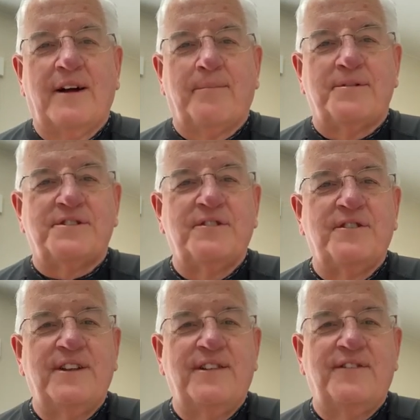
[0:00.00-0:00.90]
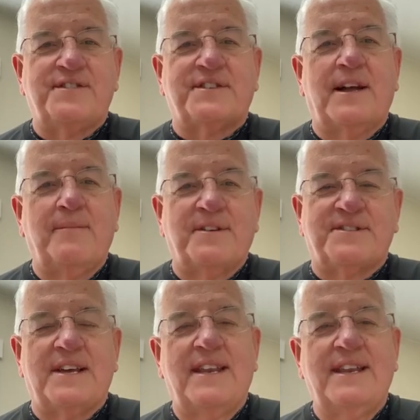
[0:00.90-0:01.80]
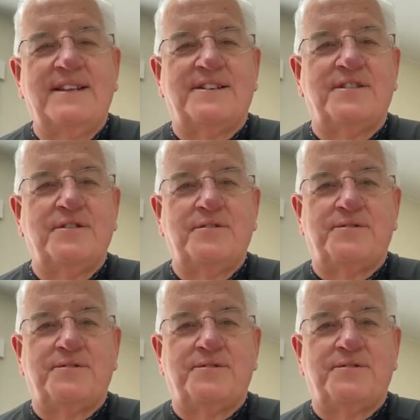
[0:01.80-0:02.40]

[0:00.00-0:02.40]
opportunity this coming Sunday to